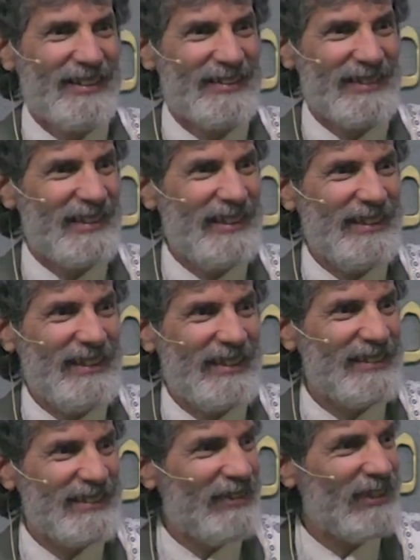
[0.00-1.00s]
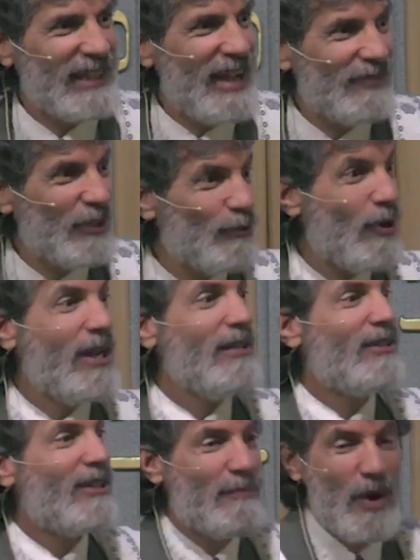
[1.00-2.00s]
So they didn't necessarily have to
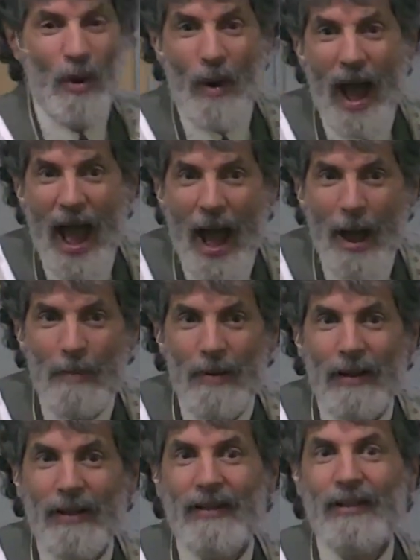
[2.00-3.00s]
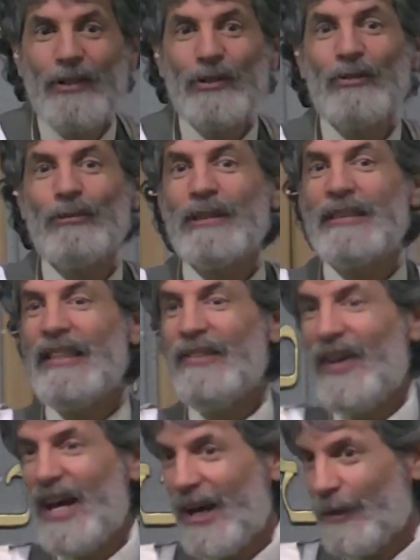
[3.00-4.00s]
run to Moab to receive
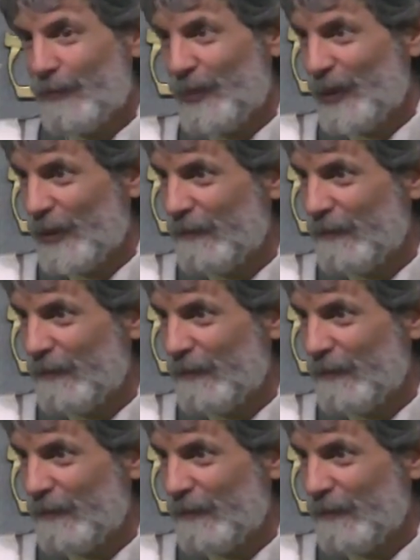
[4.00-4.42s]
help.